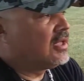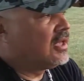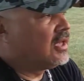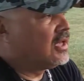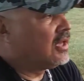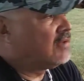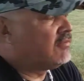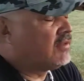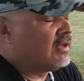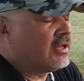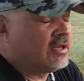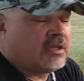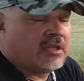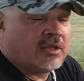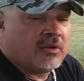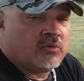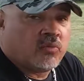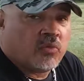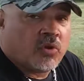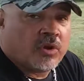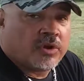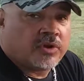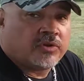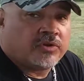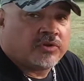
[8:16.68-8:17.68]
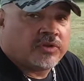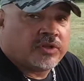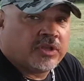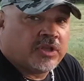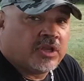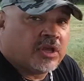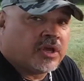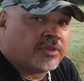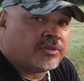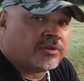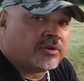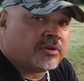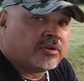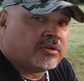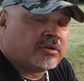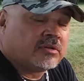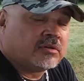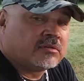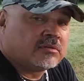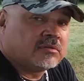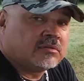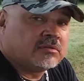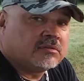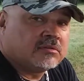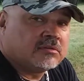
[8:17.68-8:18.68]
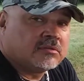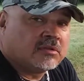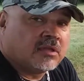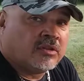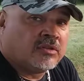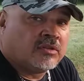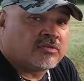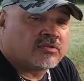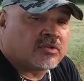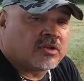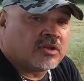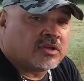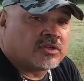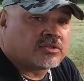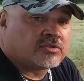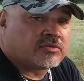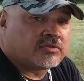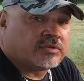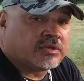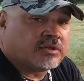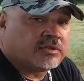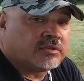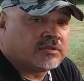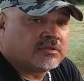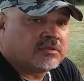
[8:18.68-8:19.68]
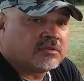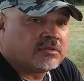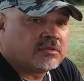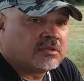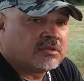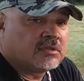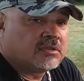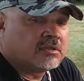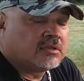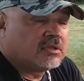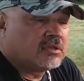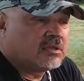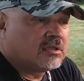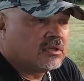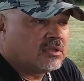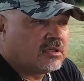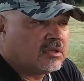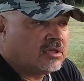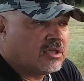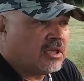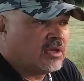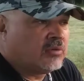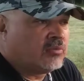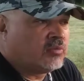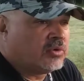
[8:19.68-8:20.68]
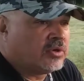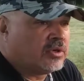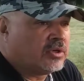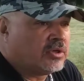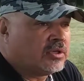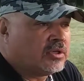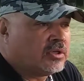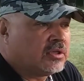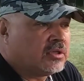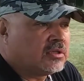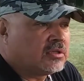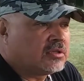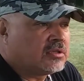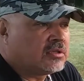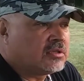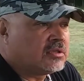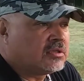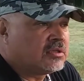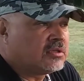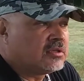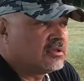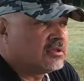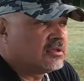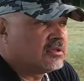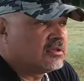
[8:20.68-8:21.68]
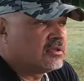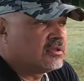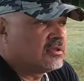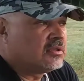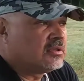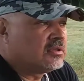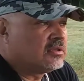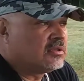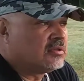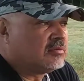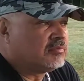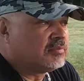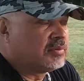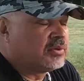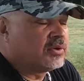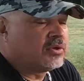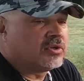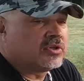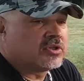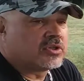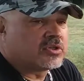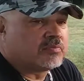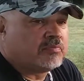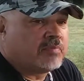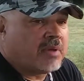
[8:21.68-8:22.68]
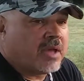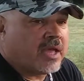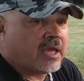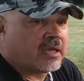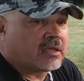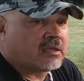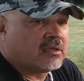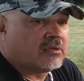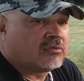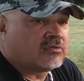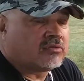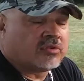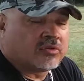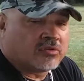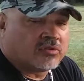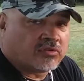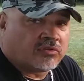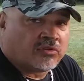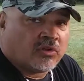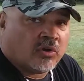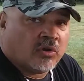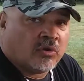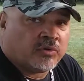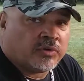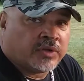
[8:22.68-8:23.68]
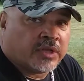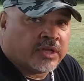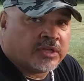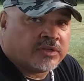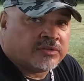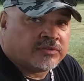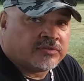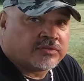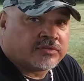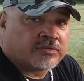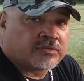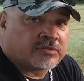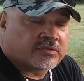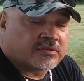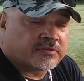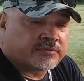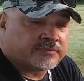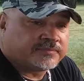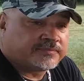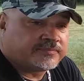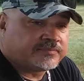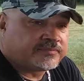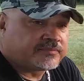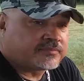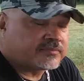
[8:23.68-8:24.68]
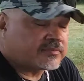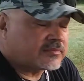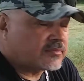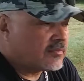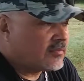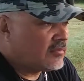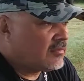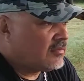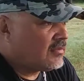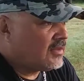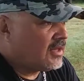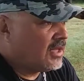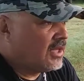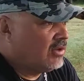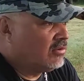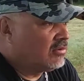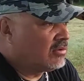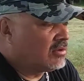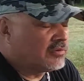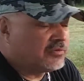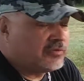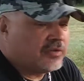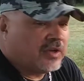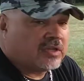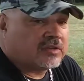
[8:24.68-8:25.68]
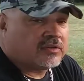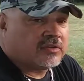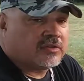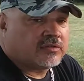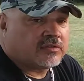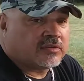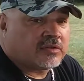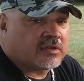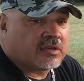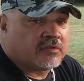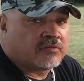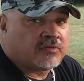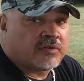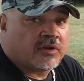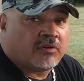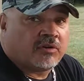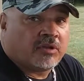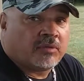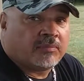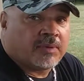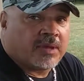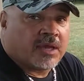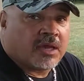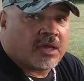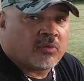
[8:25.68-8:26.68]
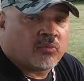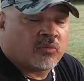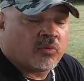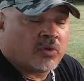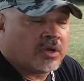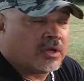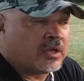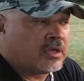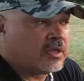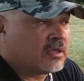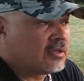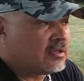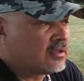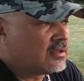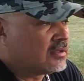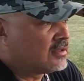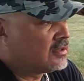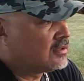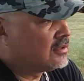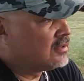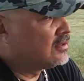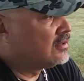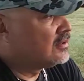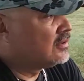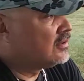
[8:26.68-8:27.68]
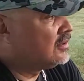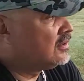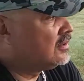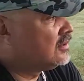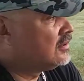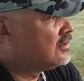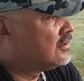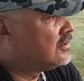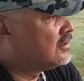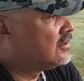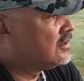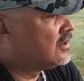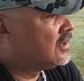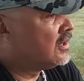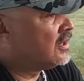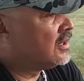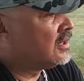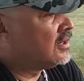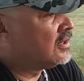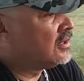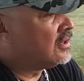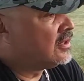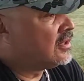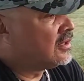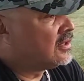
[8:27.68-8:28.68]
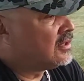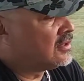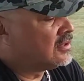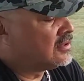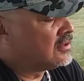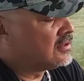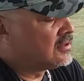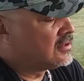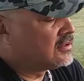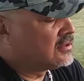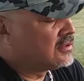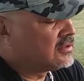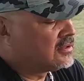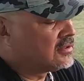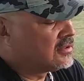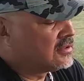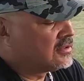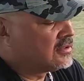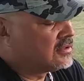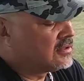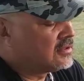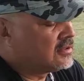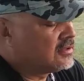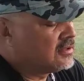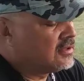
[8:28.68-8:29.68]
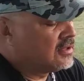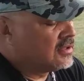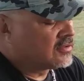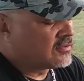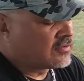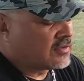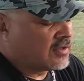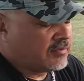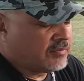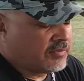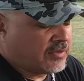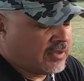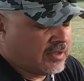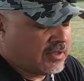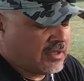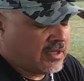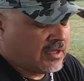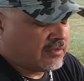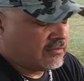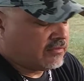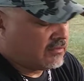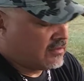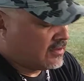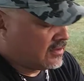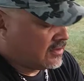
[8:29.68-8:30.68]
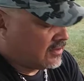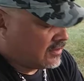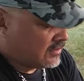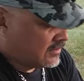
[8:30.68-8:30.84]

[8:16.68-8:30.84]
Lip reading: If they did one or the other in this country, it would put us back into the Stone Ages. It would affect us in a very bad way. And it's something that